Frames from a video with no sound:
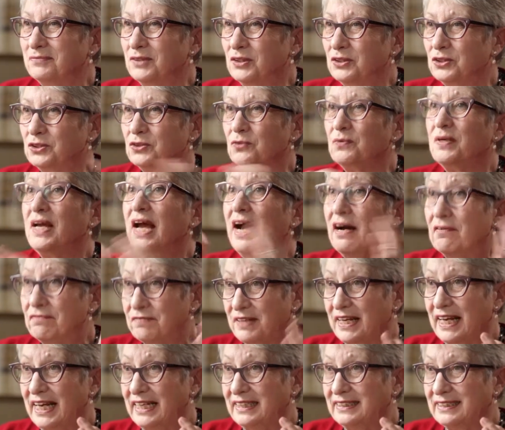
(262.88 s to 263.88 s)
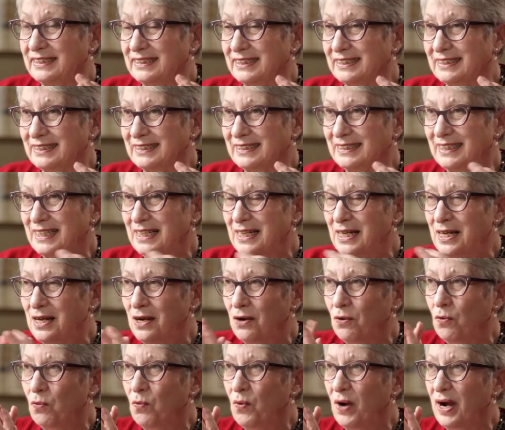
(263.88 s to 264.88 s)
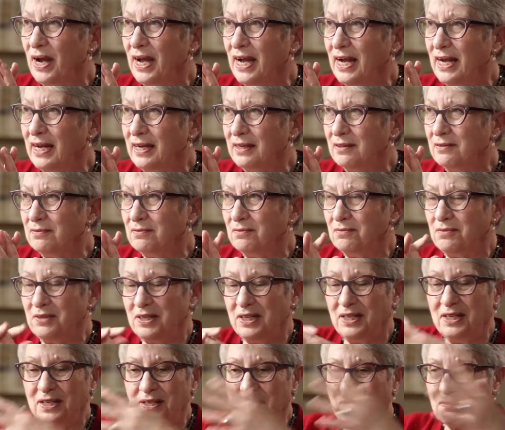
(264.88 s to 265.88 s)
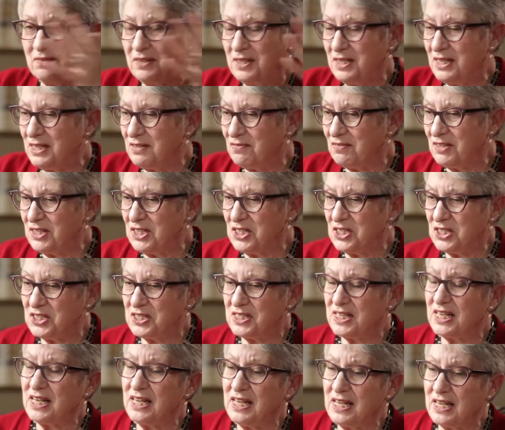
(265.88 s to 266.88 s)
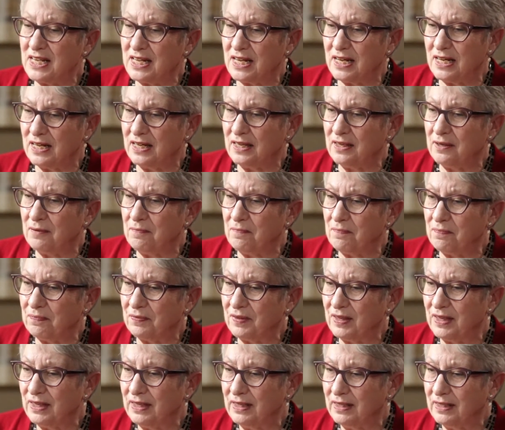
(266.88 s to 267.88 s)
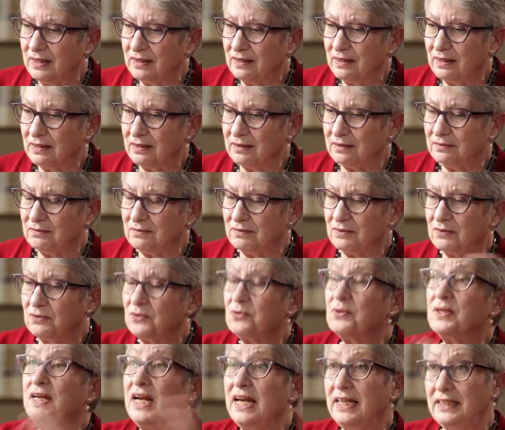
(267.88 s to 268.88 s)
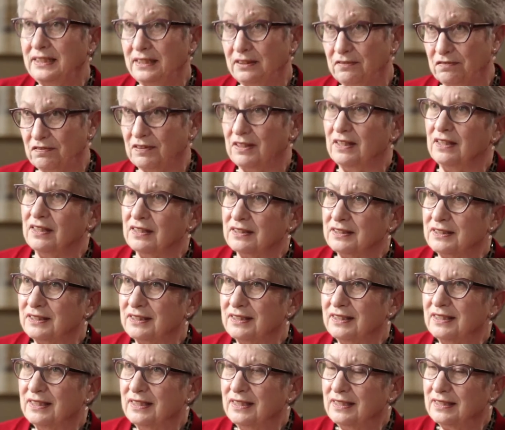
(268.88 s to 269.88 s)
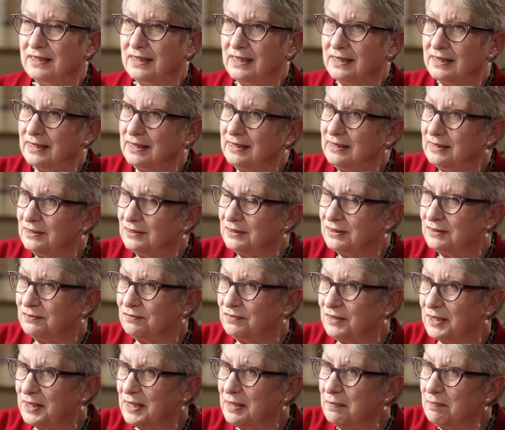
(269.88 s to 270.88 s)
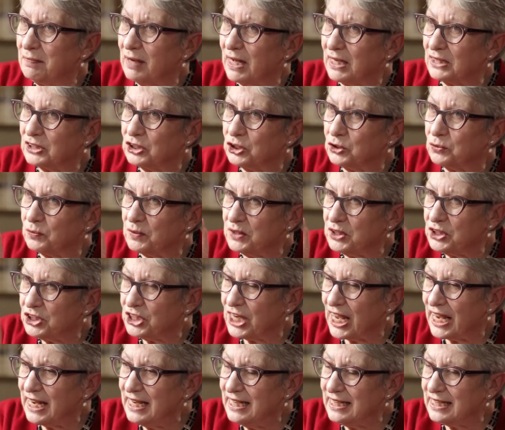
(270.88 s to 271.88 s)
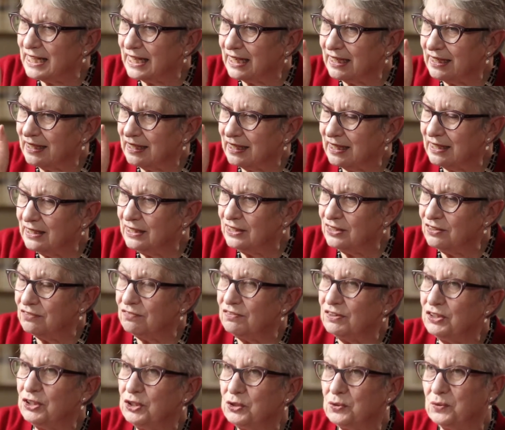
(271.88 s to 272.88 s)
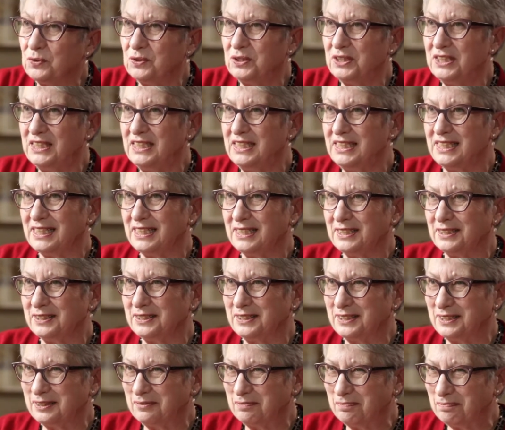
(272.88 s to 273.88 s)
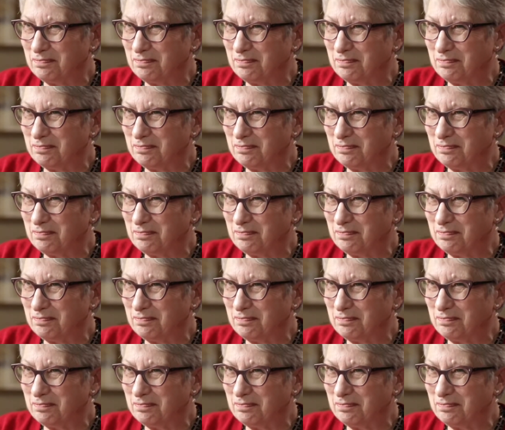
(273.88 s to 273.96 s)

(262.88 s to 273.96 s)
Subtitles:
So we have cases where we see creative art that is very much retaining individual details.